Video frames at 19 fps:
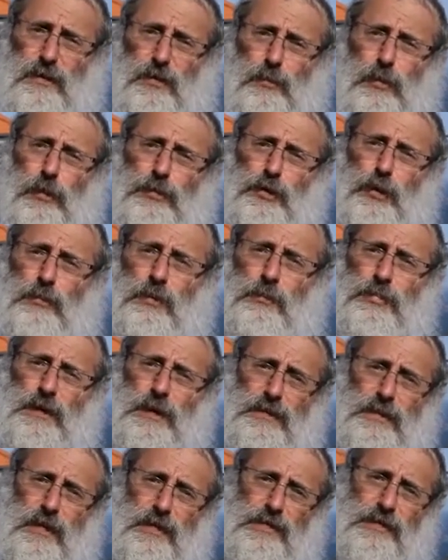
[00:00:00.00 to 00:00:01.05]
What human
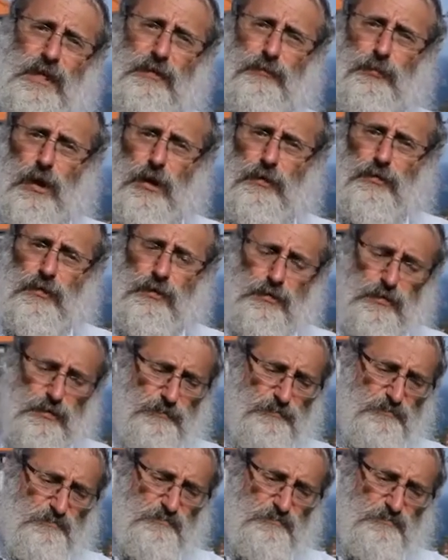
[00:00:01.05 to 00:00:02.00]
being doesn't have worries?